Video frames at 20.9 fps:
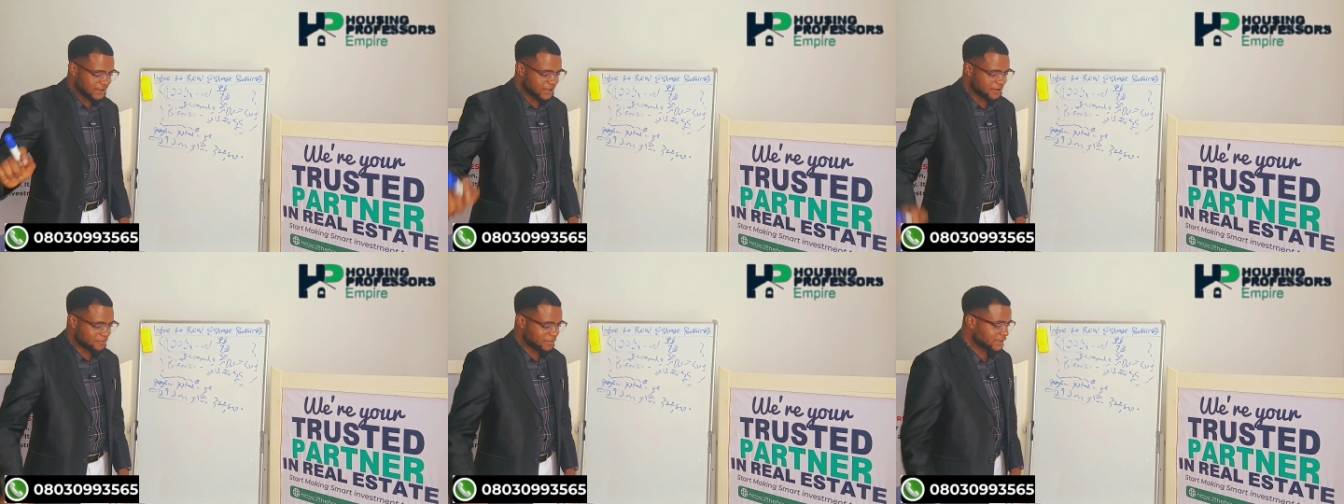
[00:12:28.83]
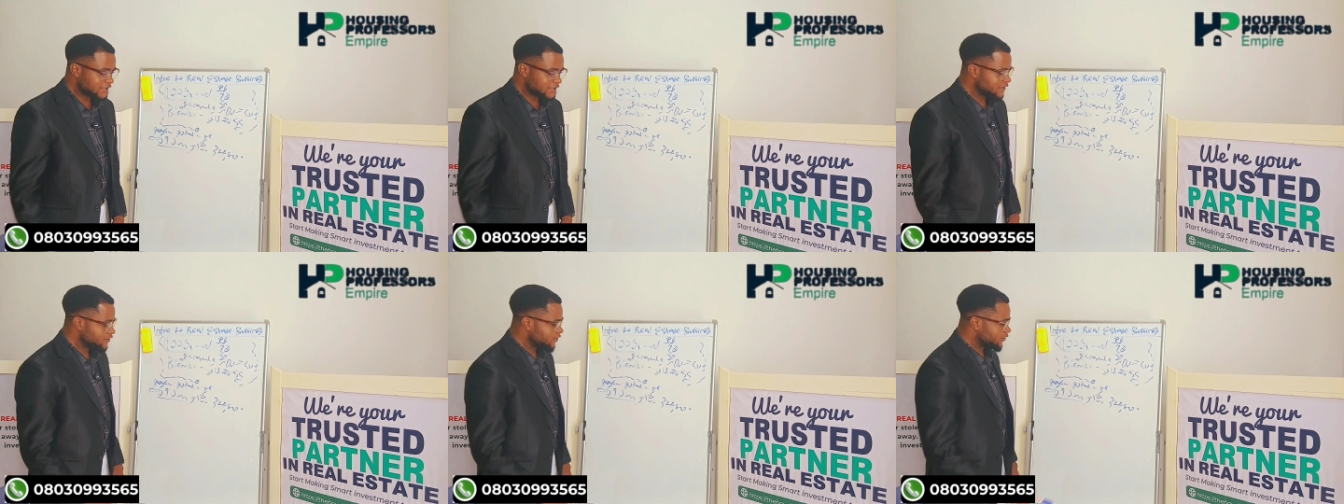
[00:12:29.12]

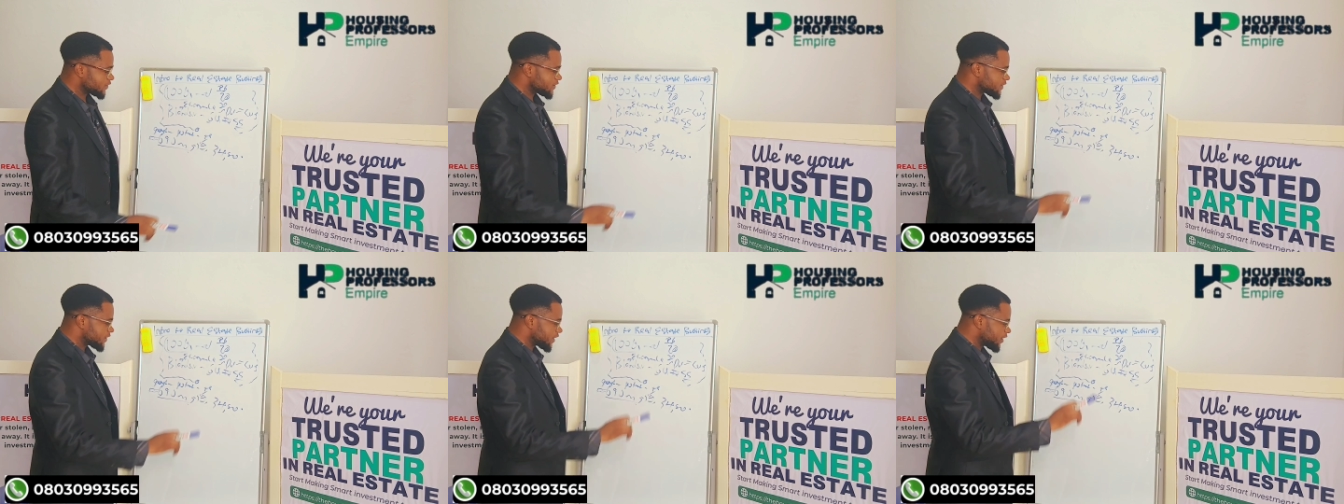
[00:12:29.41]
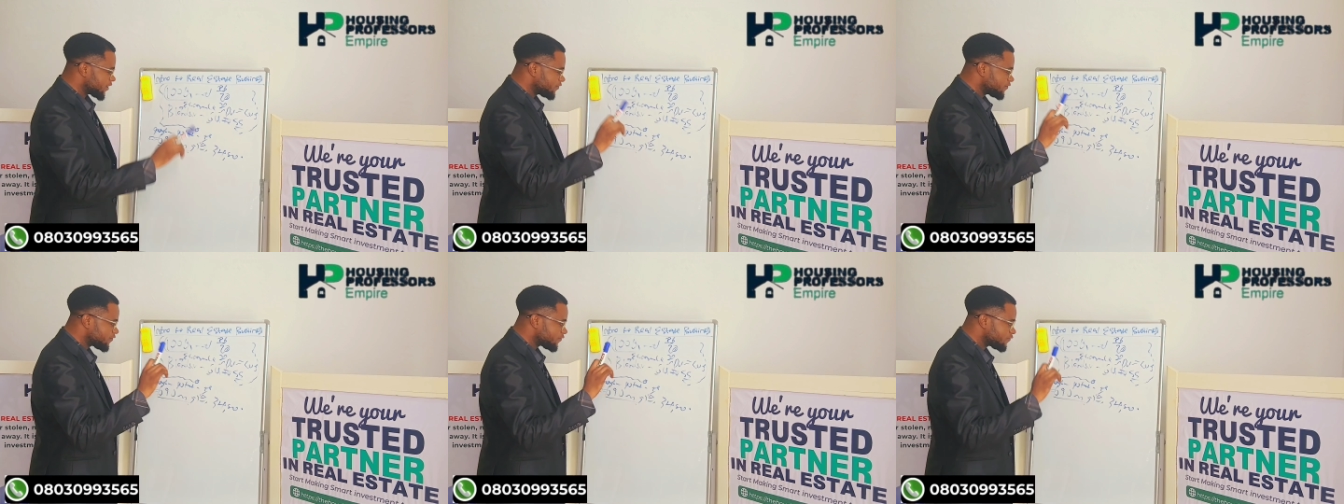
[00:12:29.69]
Imagine
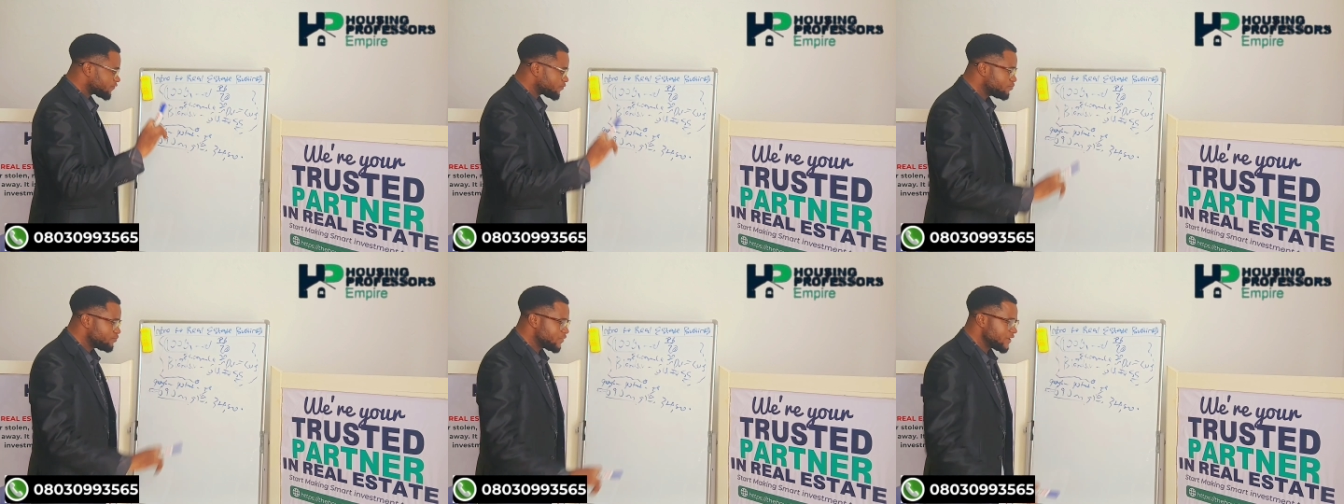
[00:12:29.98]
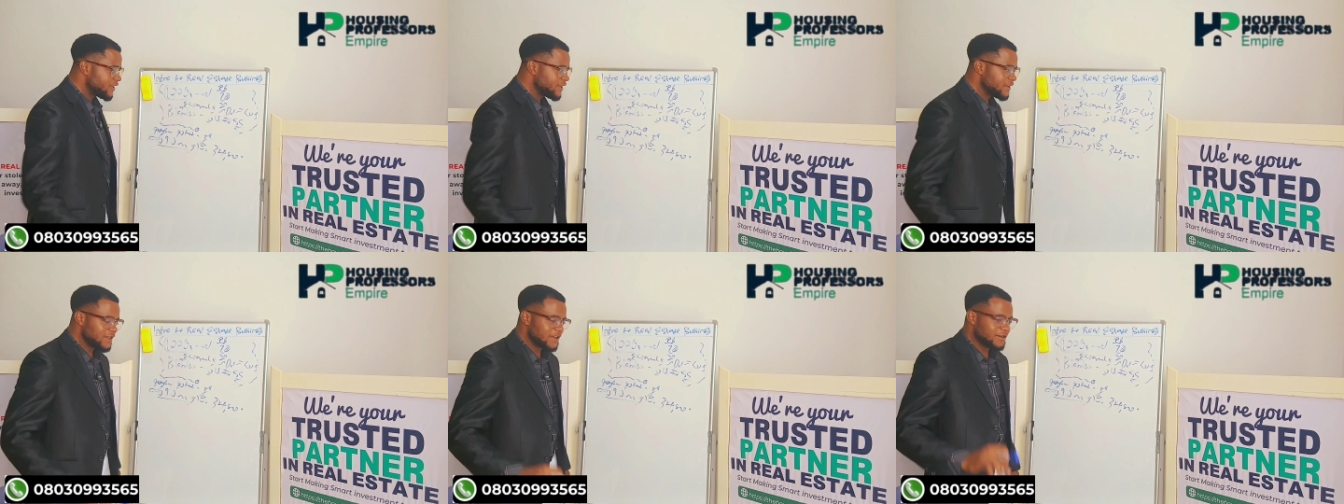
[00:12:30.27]
yourself
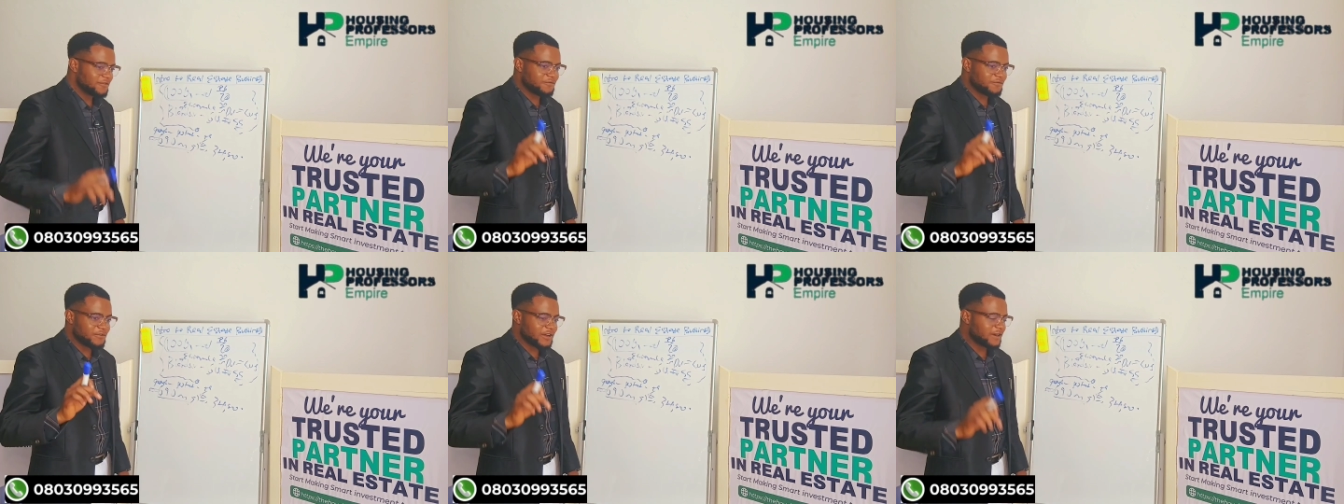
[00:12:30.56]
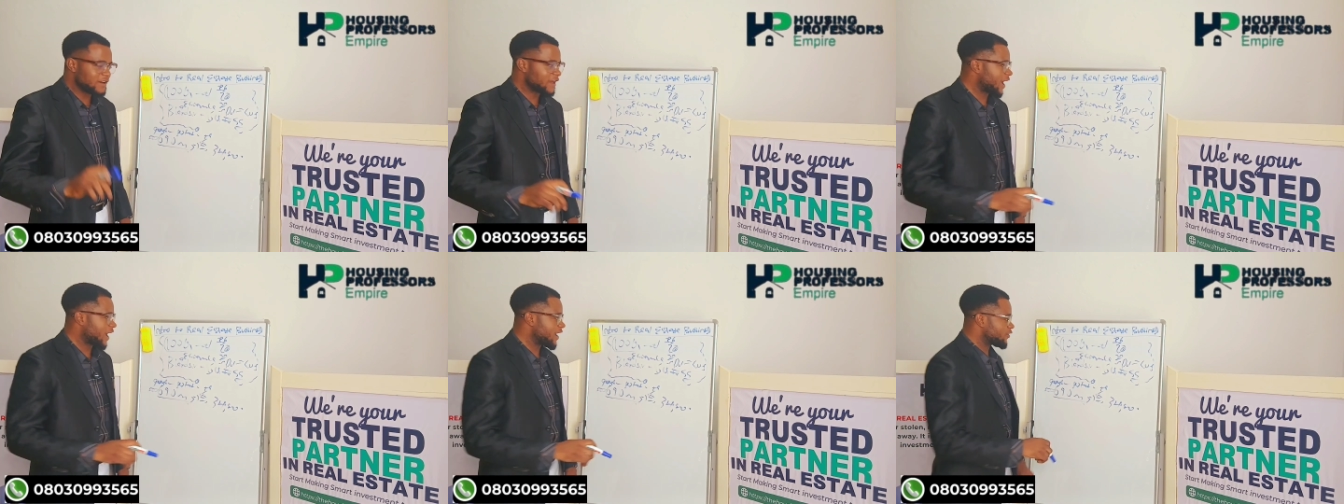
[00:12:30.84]
being
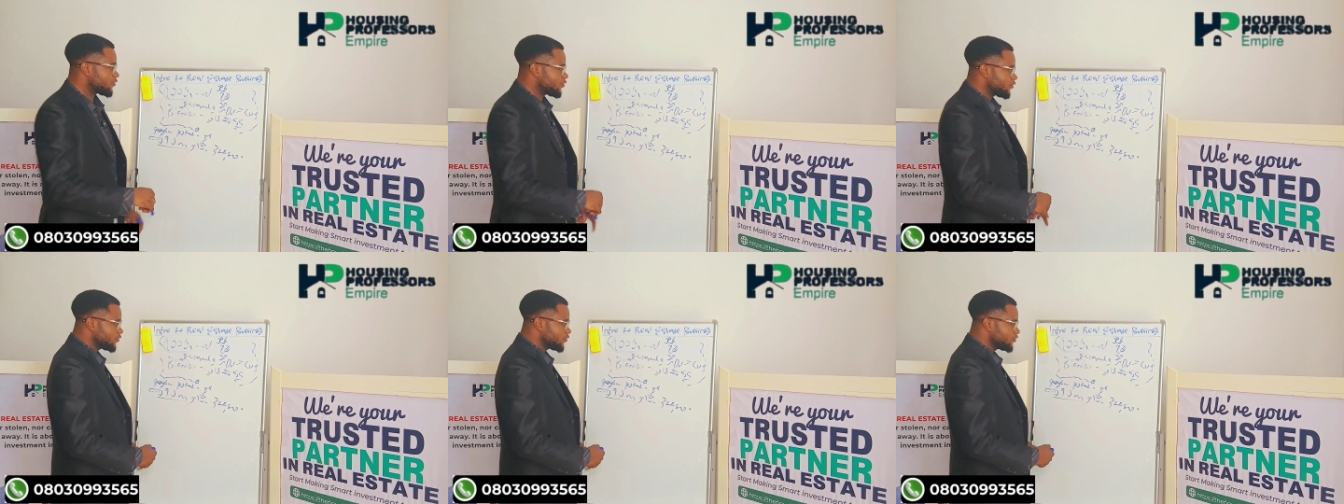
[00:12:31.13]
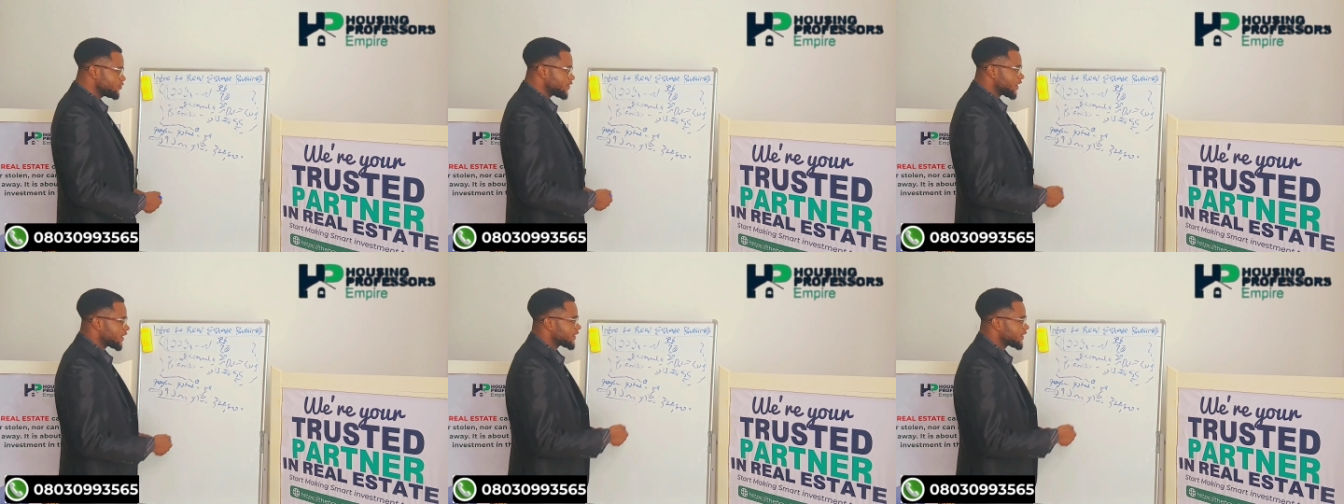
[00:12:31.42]
I told
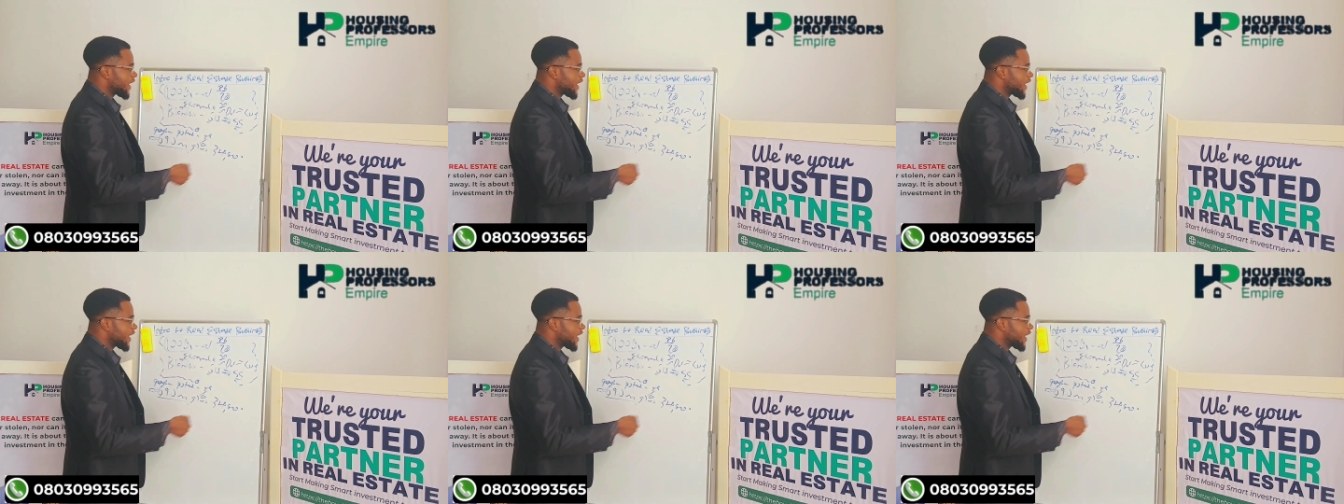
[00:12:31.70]
you that